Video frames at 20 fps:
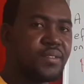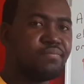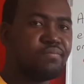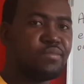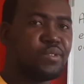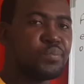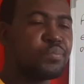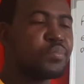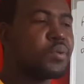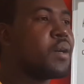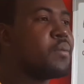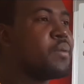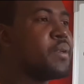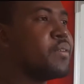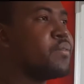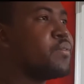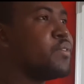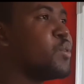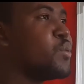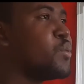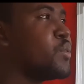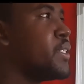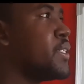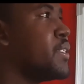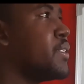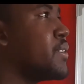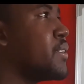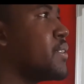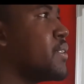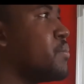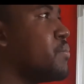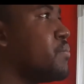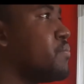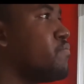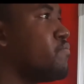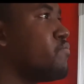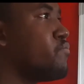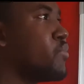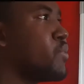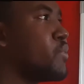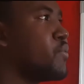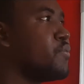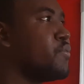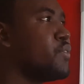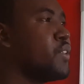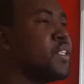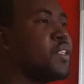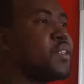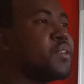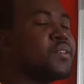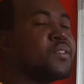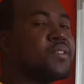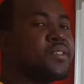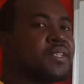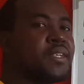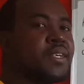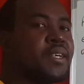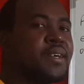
you probably have noticed some videos